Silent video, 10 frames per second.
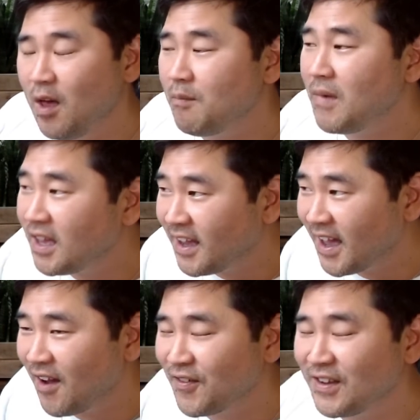Making
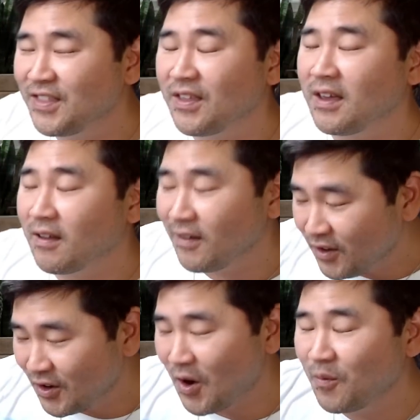everything,
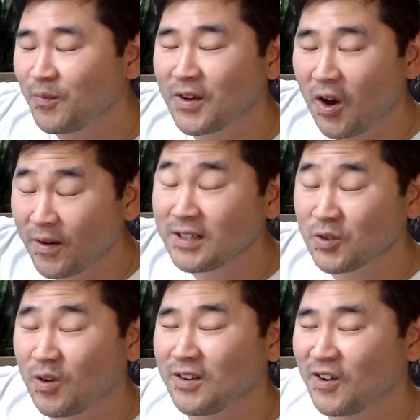you know, going
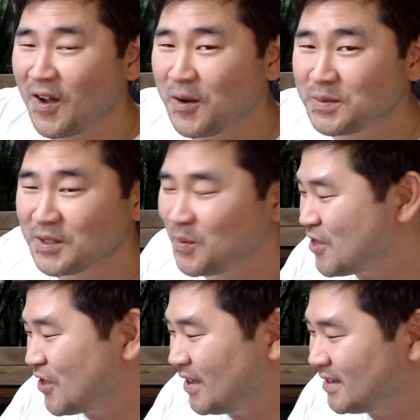toward your hopes and
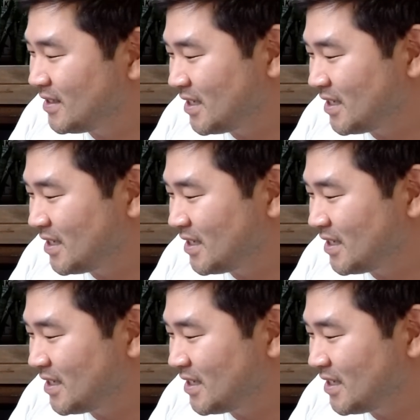wishes.